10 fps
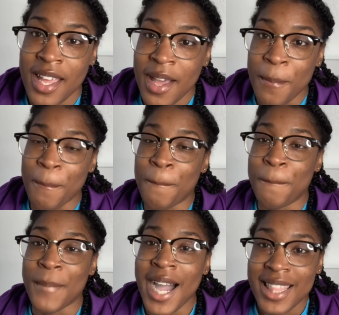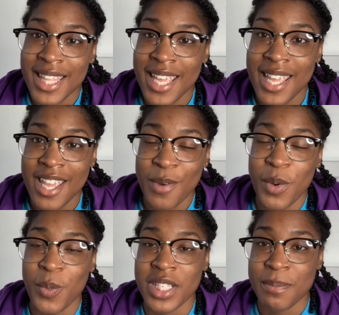My thing here with
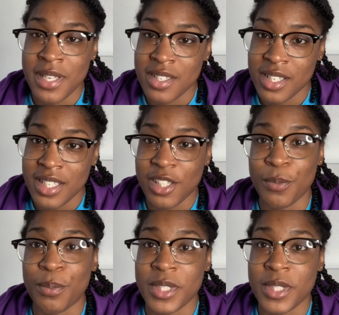what Spencer did, so